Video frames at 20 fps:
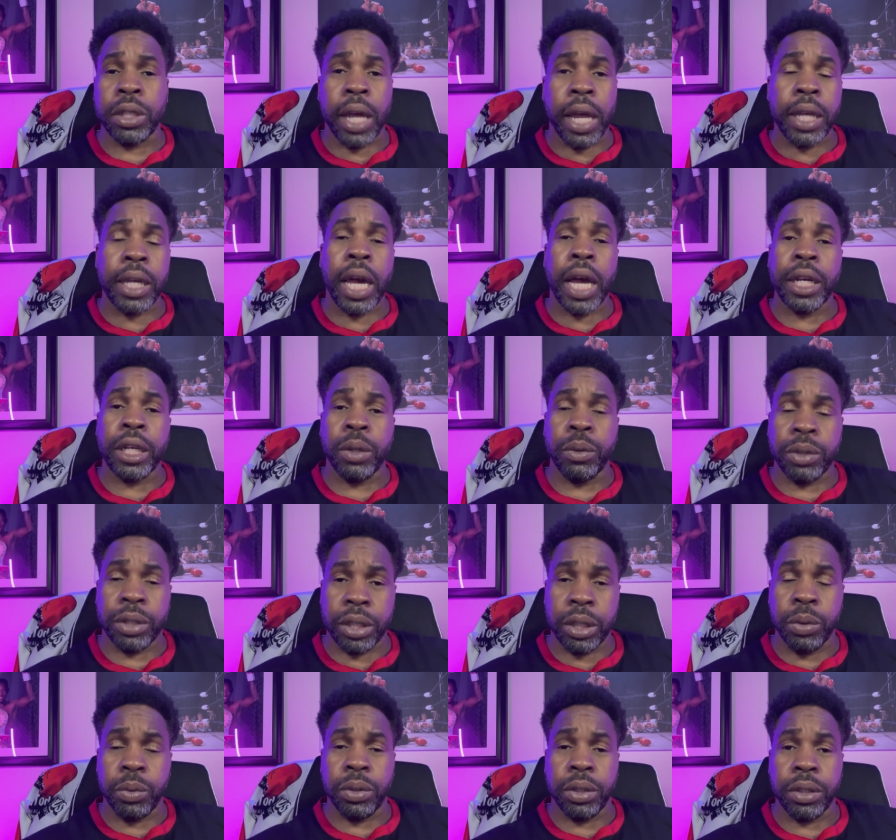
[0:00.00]
I ain't got no
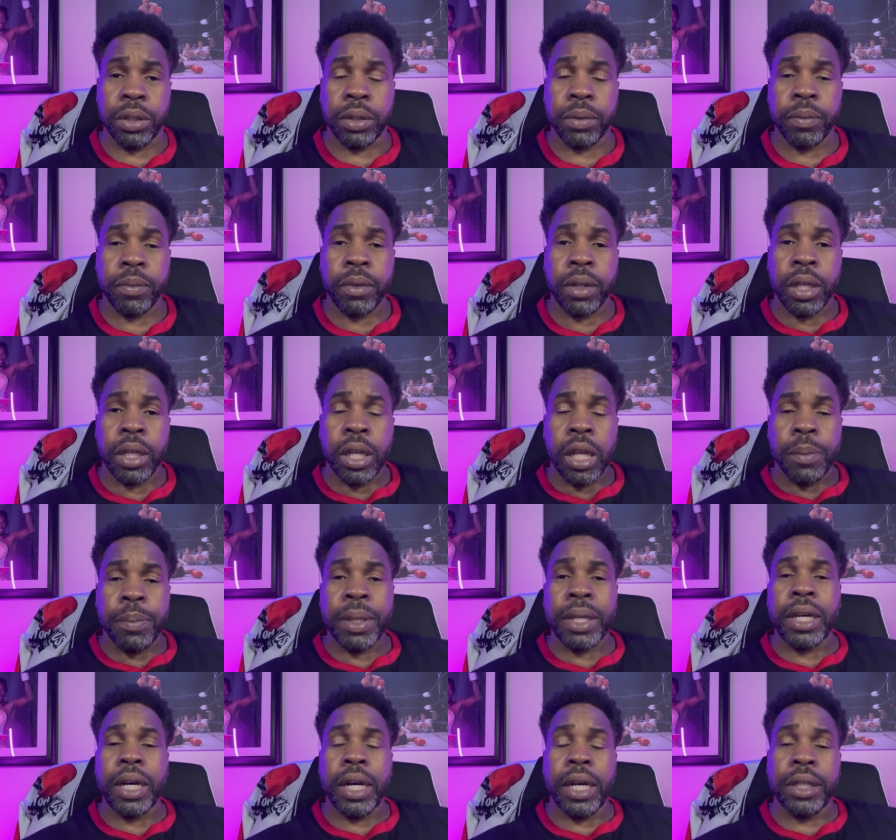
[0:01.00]
excuses
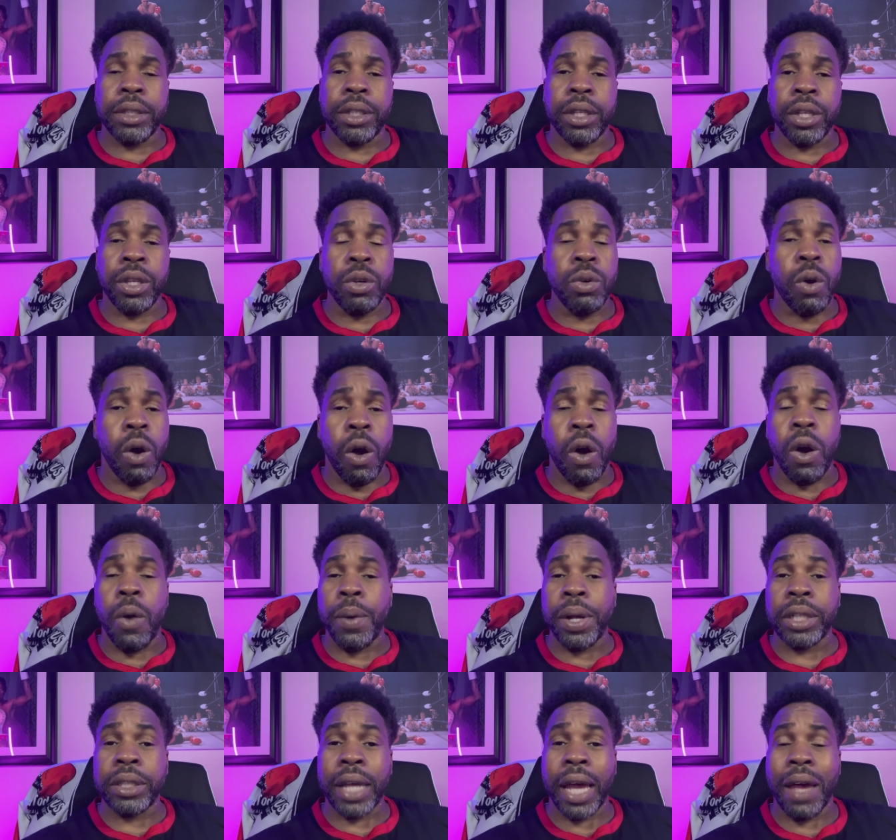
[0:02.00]
because you
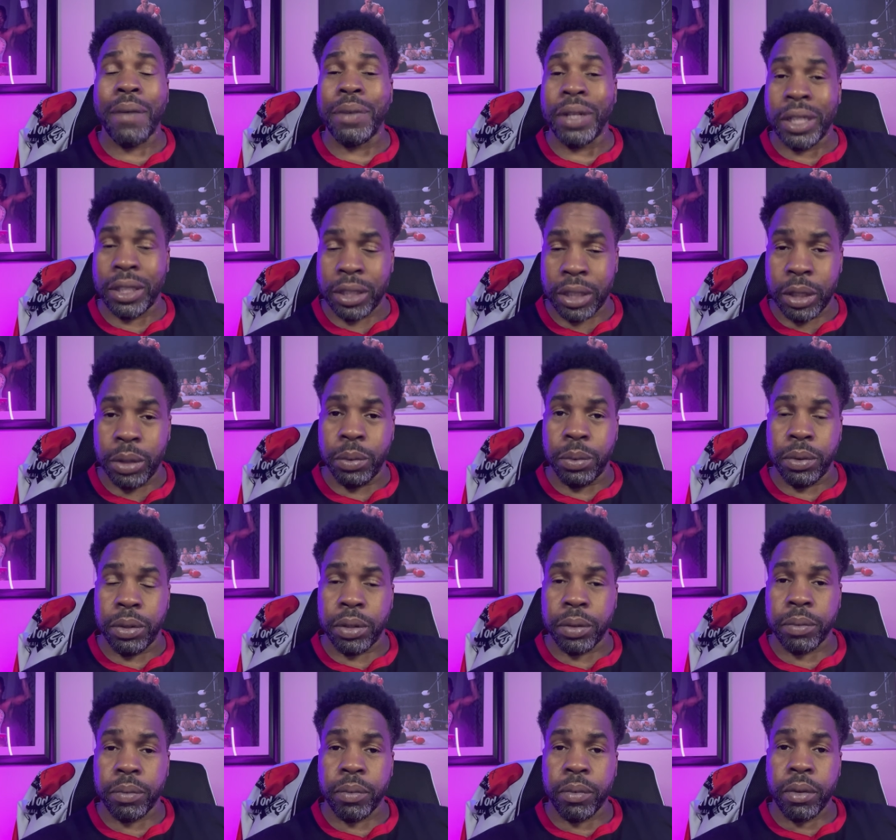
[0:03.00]
always have an
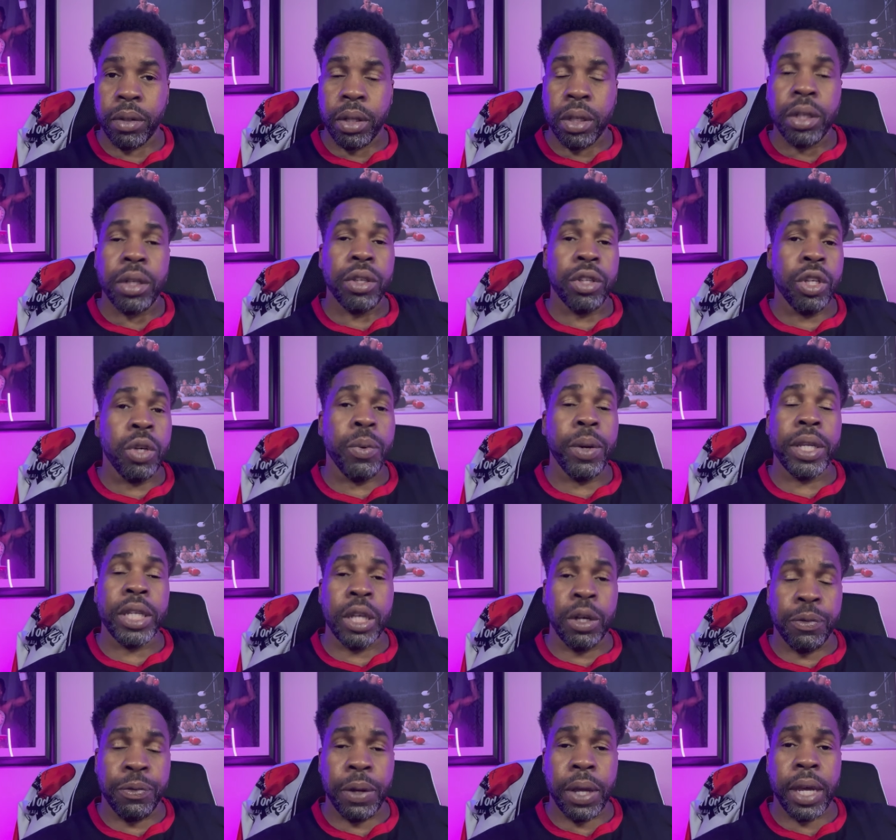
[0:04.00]
excuse you and
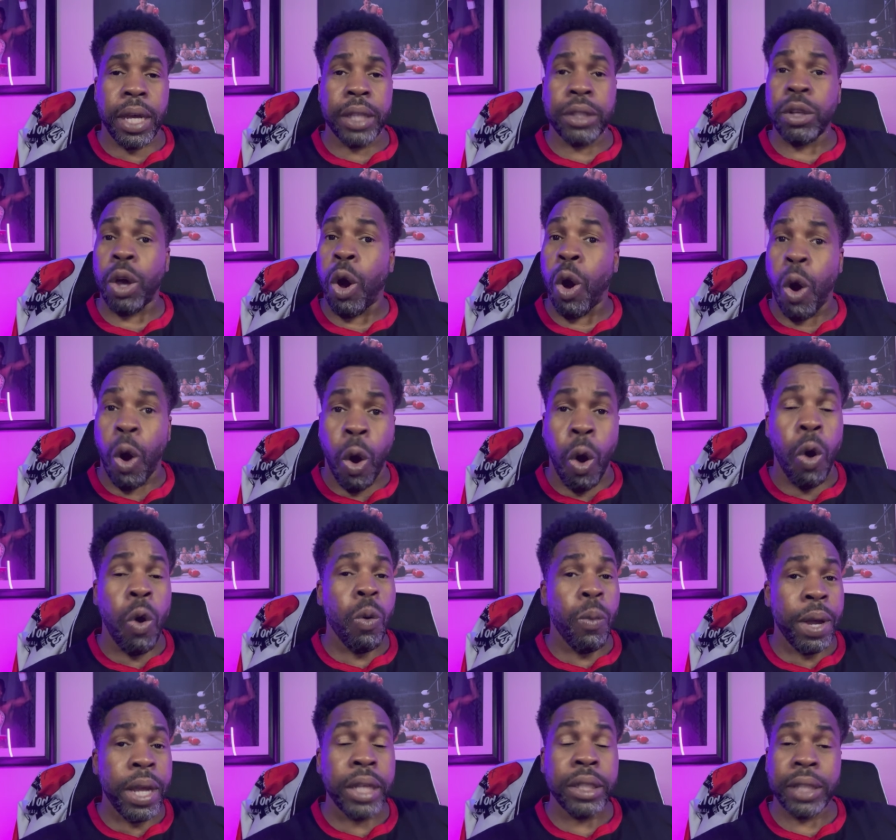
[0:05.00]
your fans
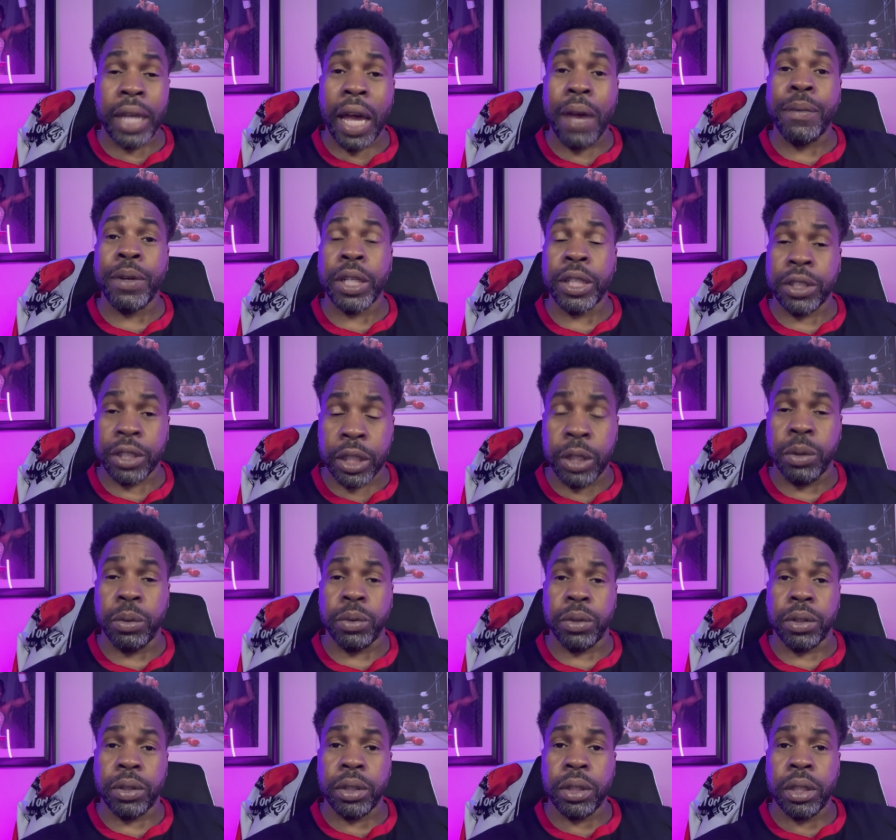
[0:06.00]
always have an
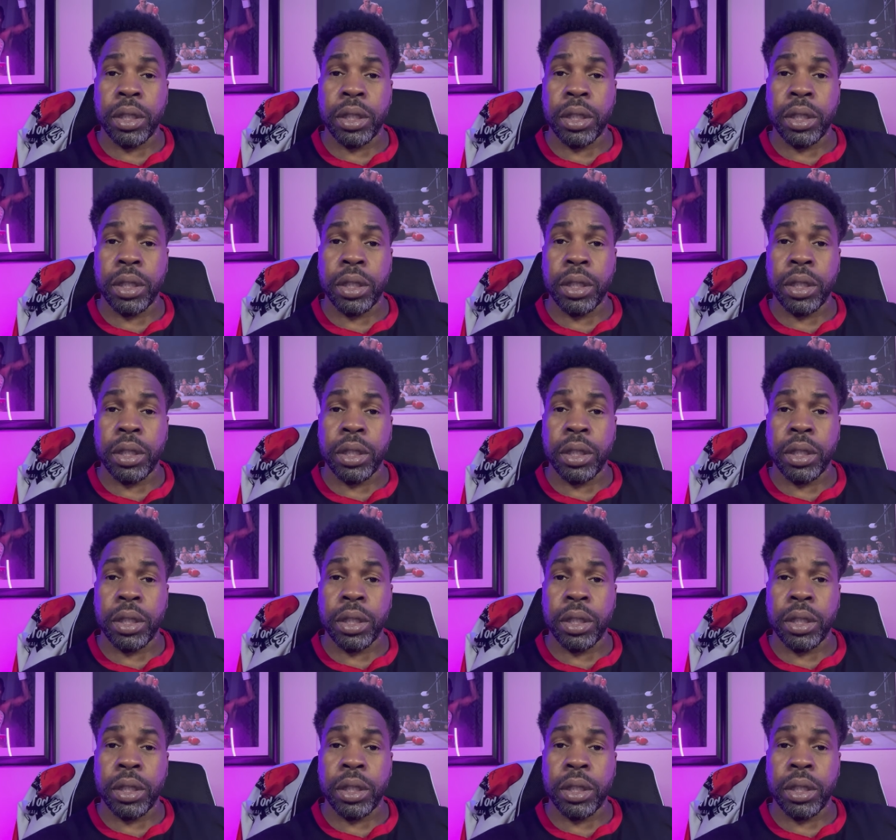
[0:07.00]
excuse.